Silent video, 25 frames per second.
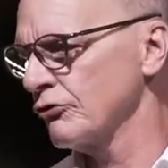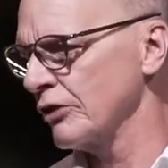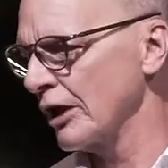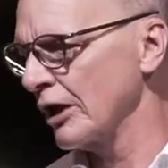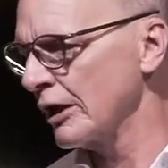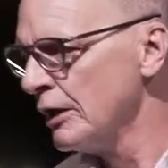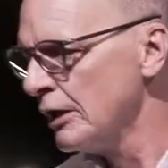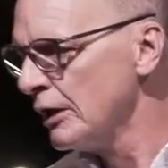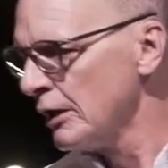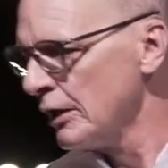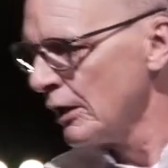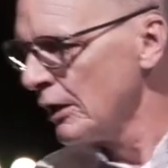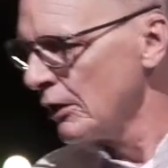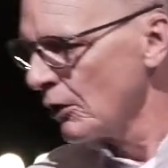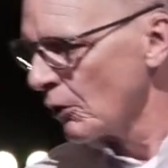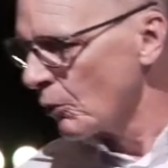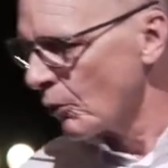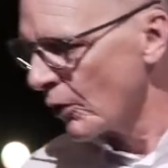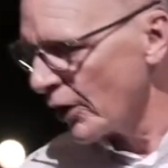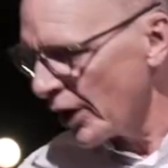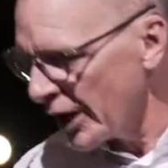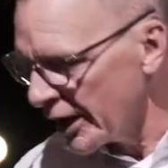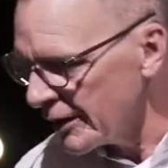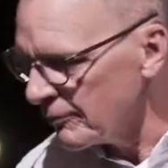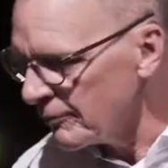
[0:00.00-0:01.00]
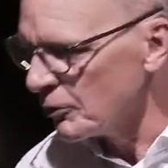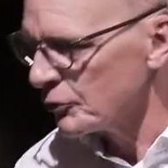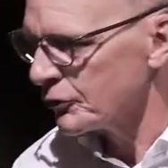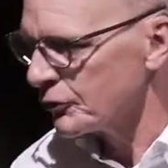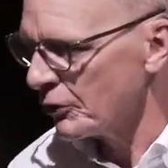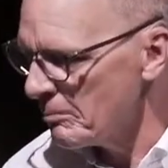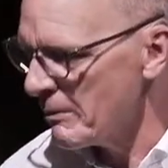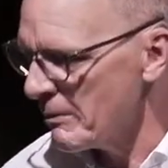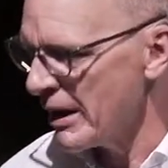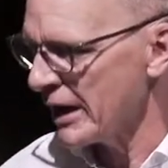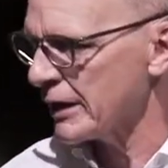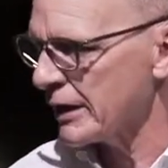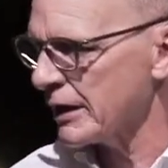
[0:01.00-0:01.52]
They were able to
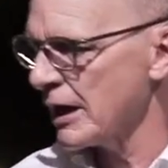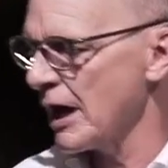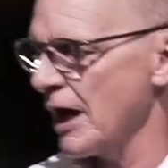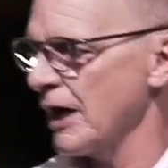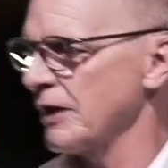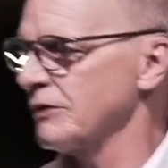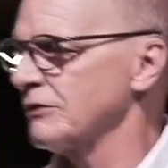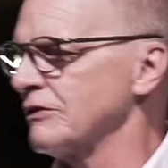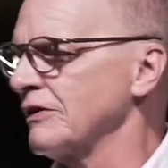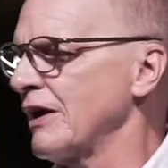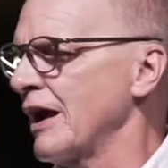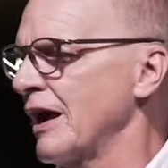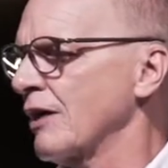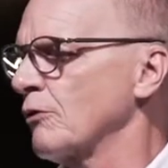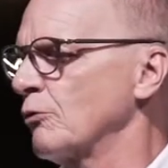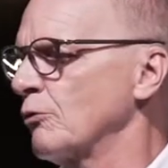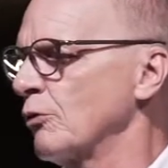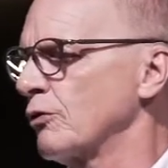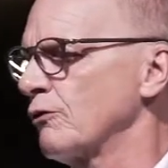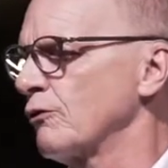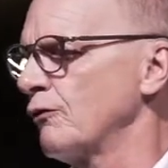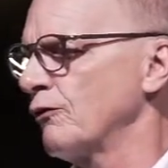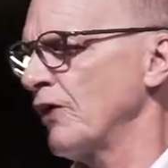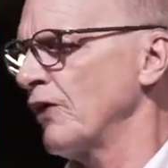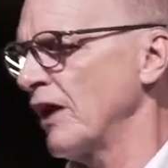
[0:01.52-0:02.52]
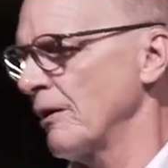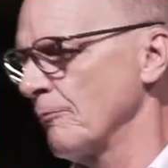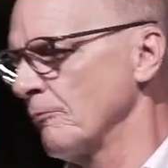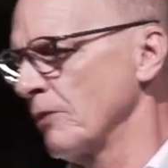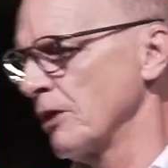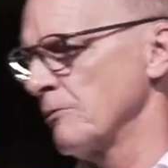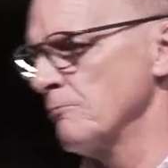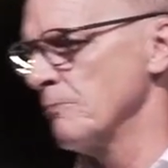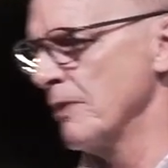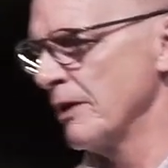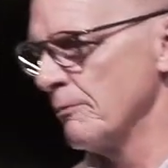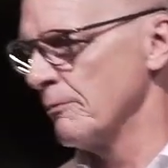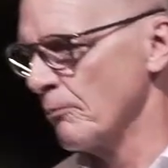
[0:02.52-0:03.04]
make contact with family
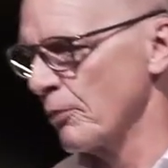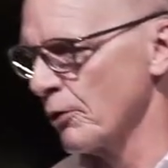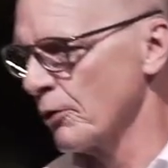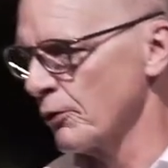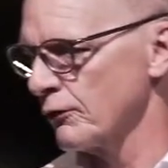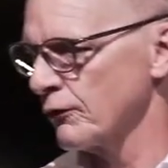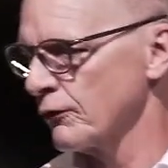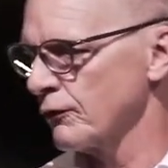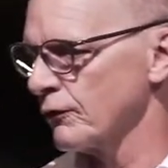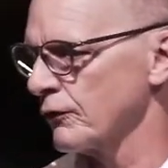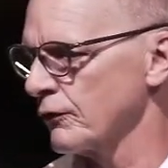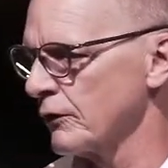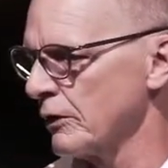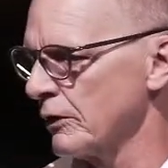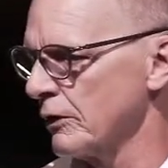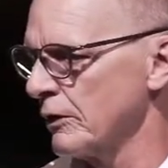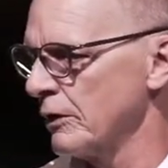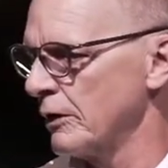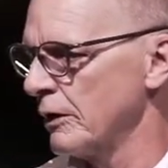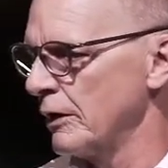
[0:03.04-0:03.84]
members